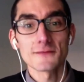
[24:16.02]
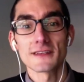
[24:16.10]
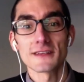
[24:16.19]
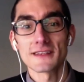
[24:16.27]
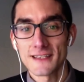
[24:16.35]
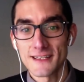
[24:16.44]

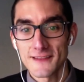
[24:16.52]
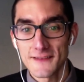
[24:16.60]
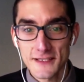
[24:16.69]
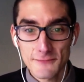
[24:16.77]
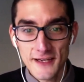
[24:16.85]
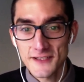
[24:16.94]
Ultimately,
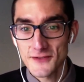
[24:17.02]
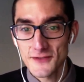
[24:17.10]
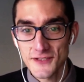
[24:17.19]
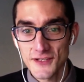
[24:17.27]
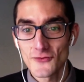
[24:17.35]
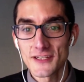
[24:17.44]
the
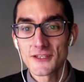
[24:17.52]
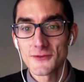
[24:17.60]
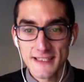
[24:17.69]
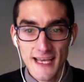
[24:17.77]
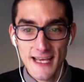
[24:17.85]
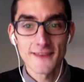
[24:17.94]
Spicers agreed
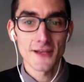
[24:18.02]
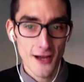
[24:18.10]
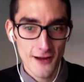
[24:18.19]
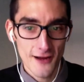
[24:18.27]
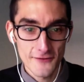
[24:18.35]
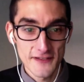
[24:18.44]
to attend the
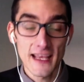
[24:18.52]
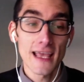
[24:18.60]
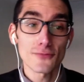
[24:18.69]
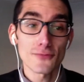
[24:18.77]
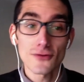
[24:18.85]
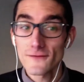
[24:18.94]
conference
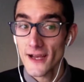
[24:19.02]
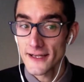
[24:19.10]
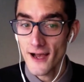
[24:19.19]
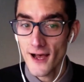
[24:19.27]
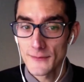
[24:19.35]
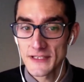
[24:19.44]
and
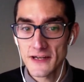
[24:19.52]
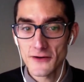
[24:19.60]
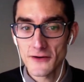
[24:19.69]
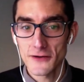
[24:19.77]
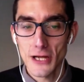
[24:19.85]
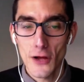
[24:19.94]
provide
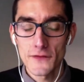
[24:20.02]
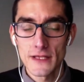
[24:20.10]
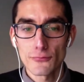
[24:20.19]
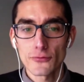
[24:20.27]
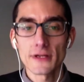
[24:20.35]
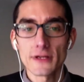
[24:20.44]
commentary on
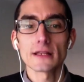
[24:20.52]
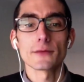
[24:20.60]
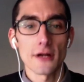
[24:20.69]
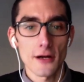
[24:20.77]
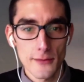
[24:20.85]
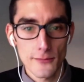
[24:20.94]
the
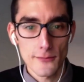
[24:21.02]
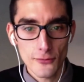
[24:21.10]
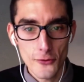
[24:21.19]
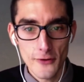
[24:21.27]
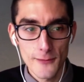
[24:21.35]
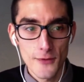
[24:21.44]
preliminary
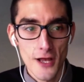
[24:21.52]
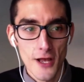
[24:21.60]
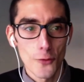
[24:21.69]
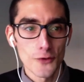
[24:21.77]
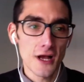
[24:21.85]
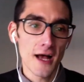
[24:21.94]
program,
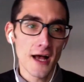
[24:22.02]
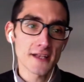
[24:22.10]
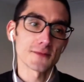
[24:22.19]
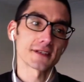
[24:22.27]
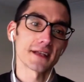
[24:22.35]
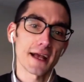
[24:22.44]
which
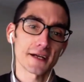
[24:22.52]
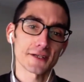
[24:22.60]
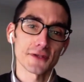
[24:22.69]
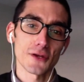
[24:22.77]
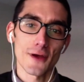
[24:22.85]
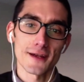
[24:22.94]
Osmundsen
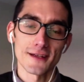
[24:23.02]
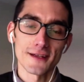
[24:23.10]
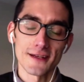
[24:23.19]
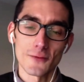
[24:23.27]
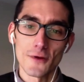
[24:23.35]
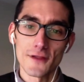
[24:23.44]
actually
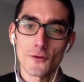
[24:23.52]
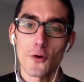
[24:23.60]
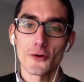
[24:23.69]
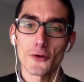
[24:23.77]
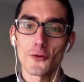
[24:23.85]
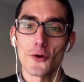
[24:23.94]
credited with
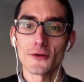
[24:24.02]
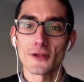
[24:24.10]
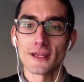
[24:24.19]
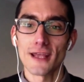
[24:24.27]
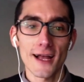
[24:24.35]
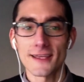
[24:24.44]
quote
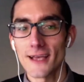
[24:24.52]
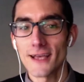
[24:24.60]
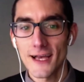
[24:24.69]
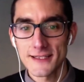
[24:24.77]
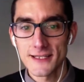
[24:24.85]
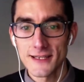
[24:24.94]
unquote
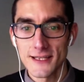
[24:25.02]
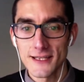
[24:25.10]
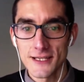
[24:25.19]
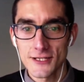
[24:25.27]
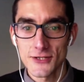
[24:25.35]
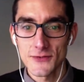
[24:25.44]
Yaquiizing
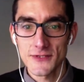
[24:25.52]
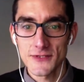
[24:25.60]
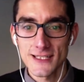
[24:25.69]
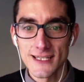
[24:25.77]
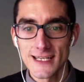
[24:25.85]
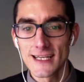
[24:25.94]
the
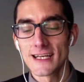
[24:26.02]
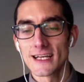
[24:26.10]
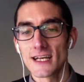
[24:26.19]
issues.